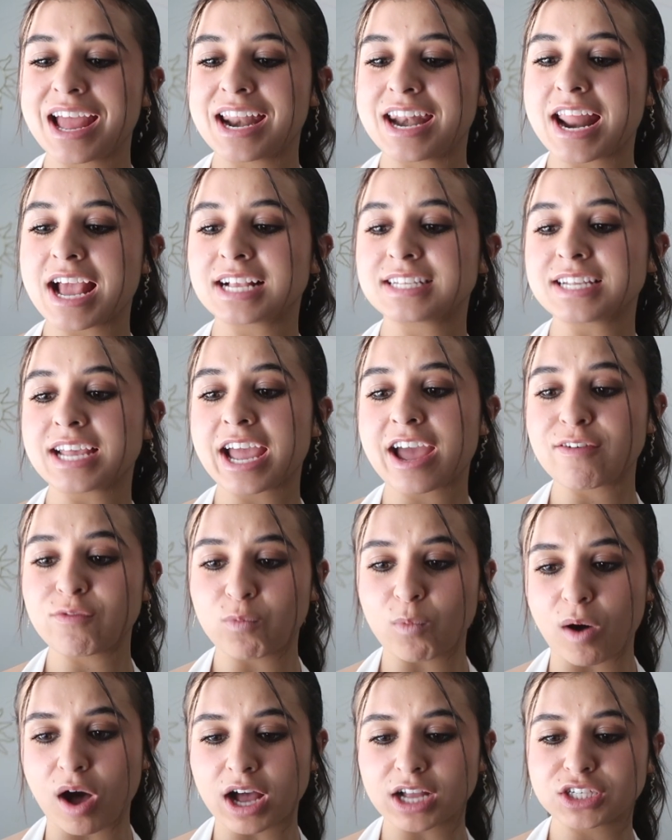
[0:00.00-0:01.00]
Next, I
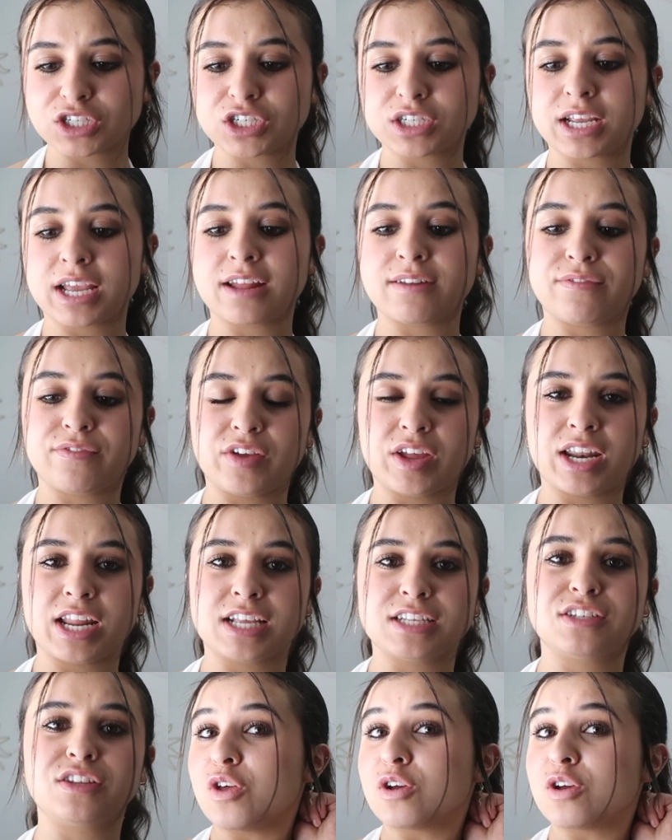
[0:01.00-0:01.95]
have watch and fitness.